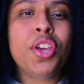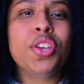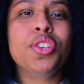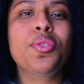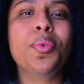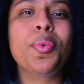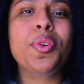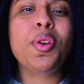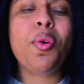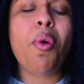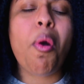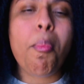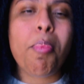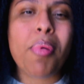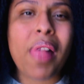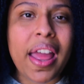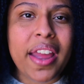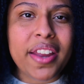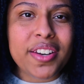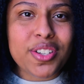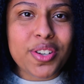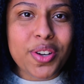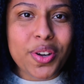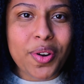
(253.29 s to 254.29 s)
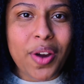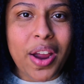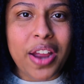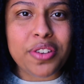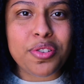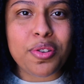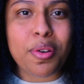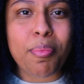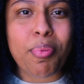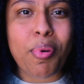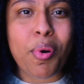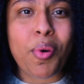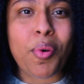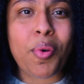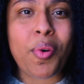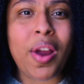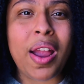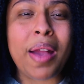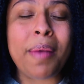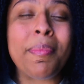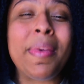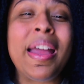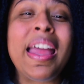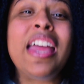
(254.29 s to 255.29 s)
So when you're applying to your graduate
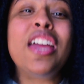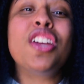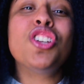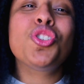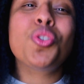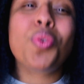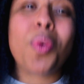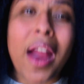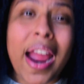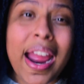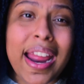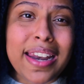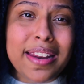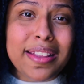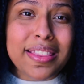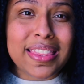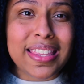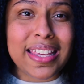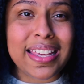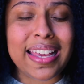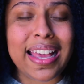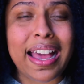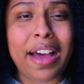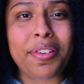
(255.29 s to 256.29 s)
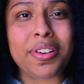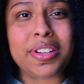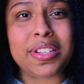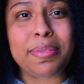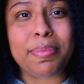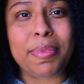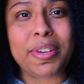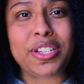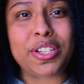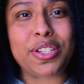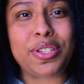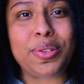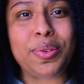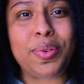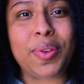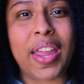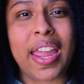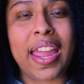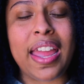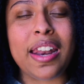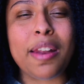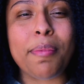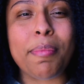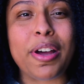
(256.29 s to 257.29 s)
program, try to think out as much as you
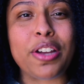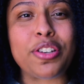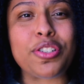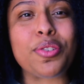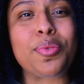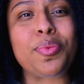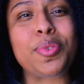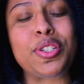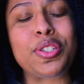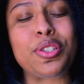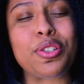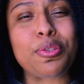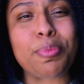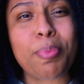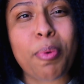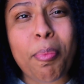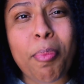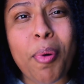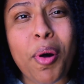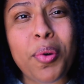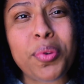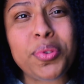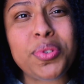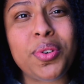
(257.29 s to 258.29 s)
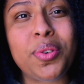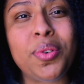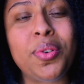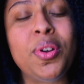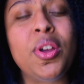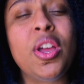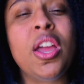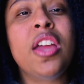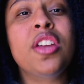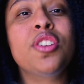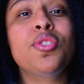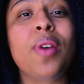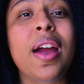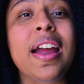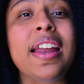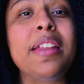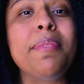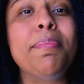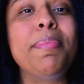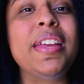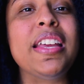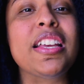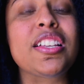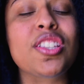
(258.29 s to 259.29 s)
can about your research proposal. Try
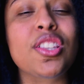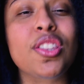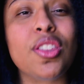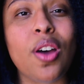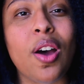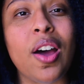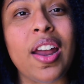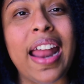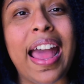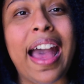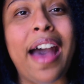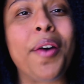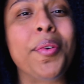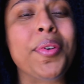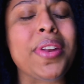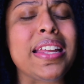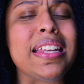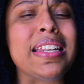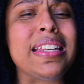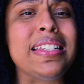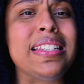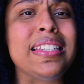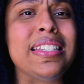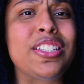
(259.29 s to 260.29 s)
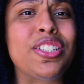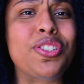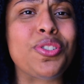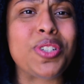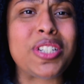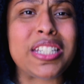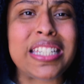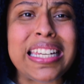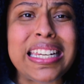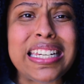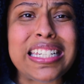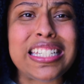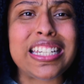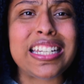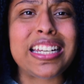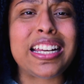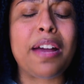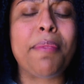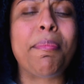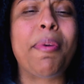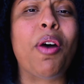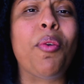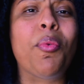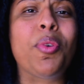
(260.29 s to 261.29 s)
to be as thought out and strategic
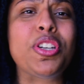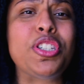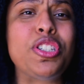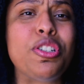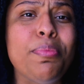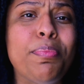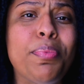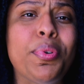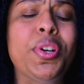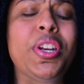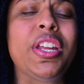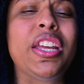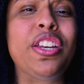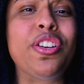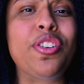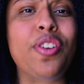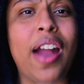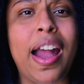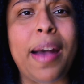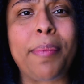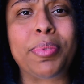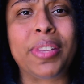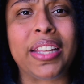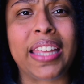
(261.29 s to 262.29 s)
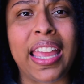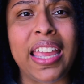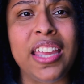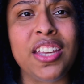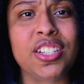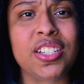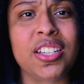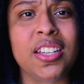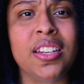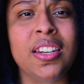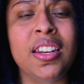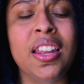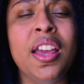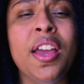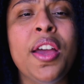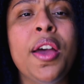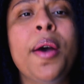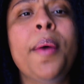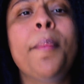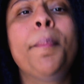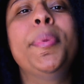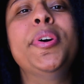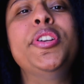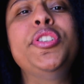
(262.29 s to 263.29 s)
about what you put in your application,
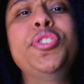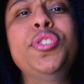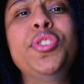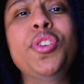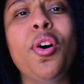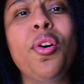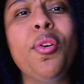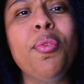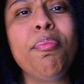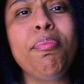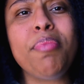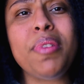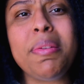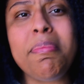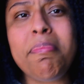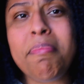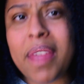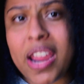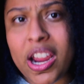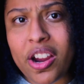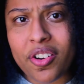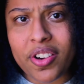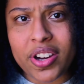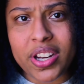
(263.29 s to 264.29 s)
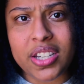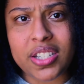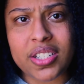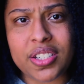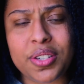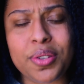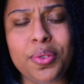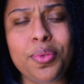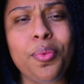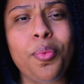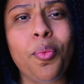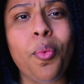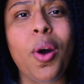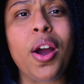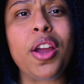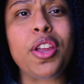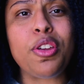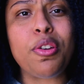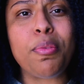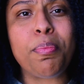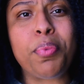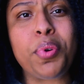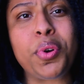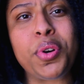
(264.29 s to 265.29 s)
but don't be married to what
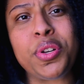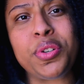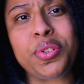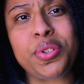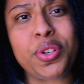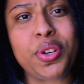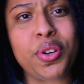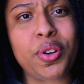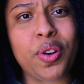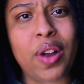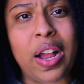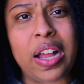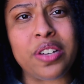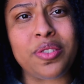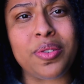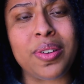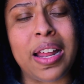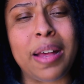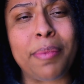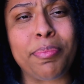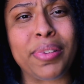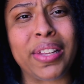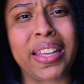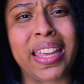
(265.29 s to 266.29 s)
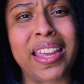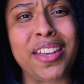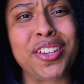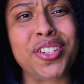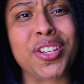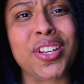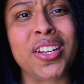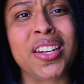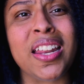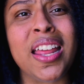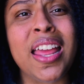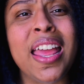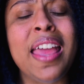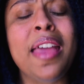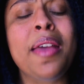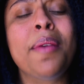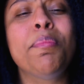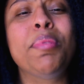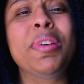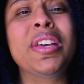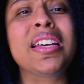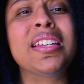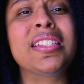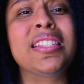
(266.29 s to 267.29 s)
you put into your graduate application
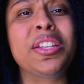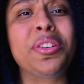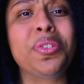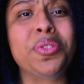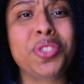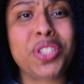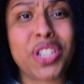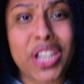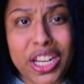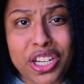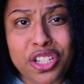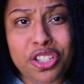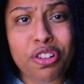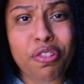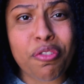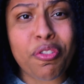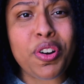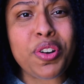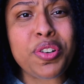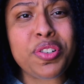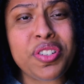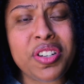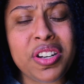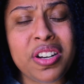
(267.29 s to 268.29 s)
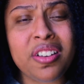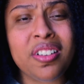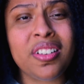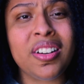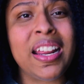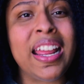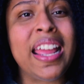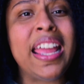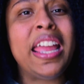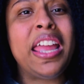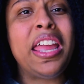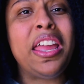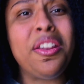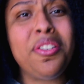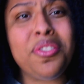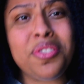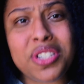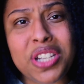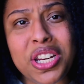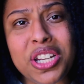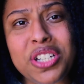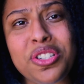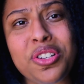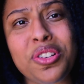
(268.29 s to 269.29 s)
because it'll change your first year, it'll
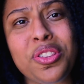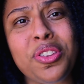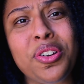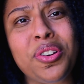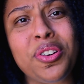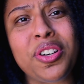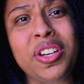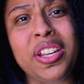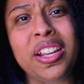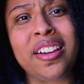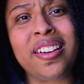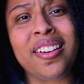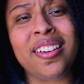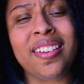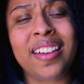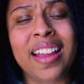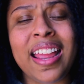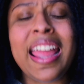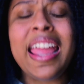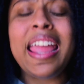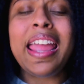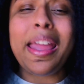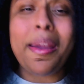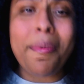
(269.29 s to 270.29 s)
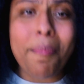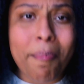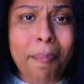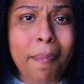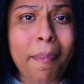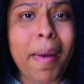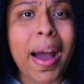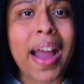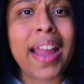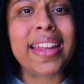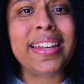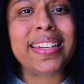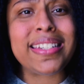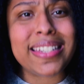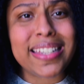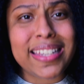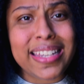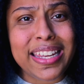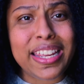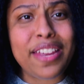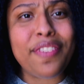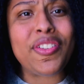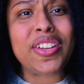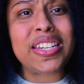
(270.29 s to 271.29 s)
change your third year, it might
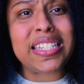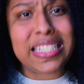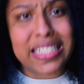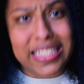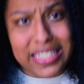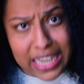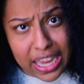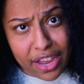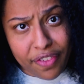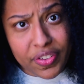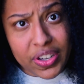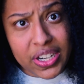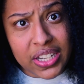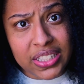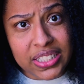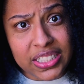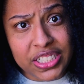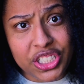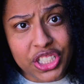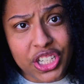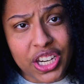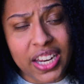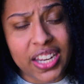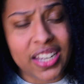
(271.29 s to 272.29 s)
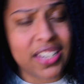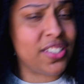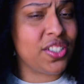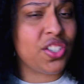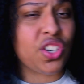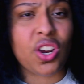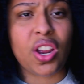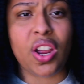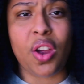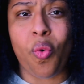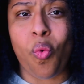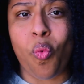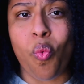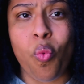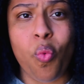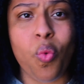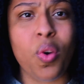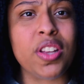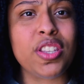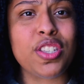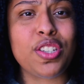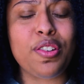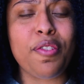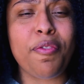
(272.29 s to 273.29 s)
even definitely change
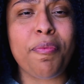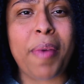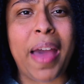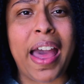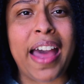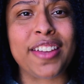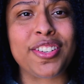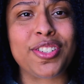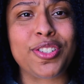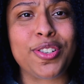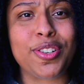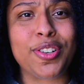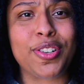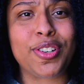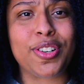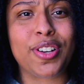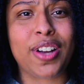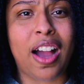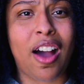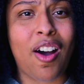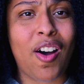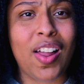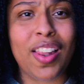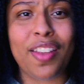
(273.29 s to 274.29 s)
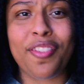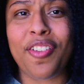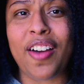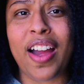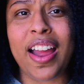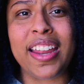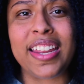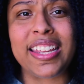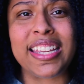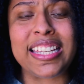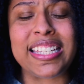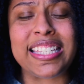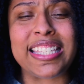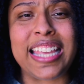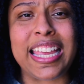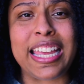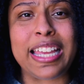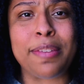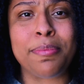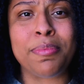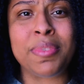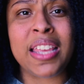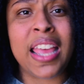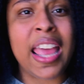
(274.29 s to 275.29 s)
once you've passed your qualifying
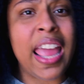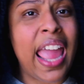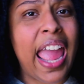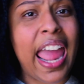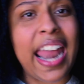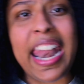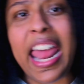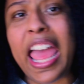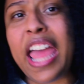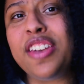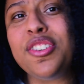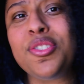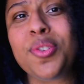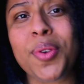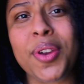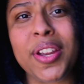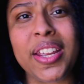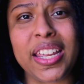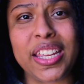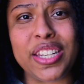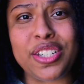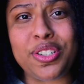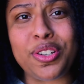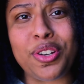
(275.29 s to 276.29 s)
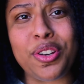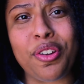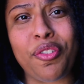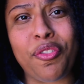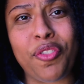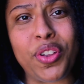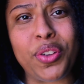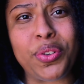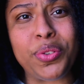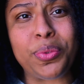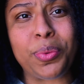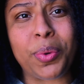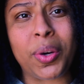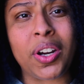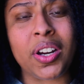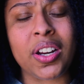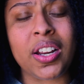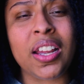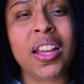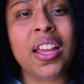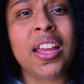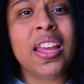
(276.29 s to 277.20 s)
exams and entering into your fieldwork.